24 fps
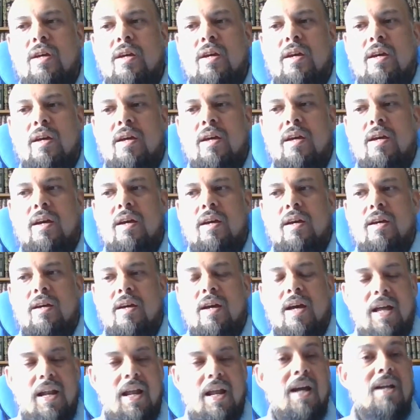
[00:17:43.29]
uh,
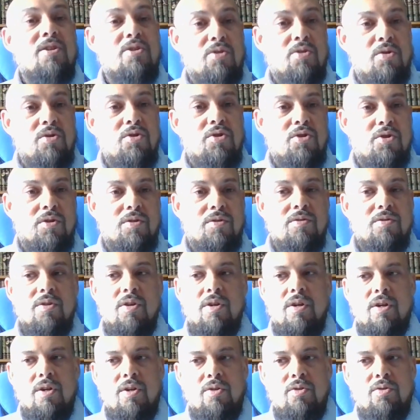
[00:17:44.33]
halal solution
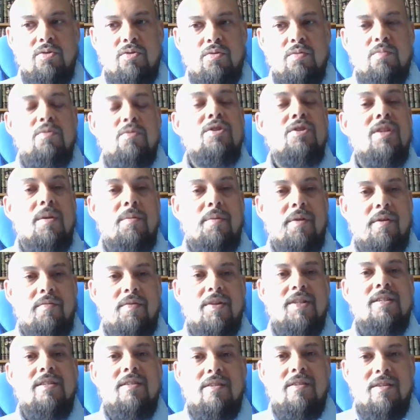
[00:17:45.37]
to Muslim
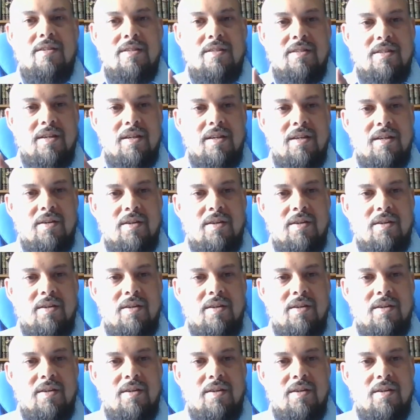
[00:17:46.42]
investors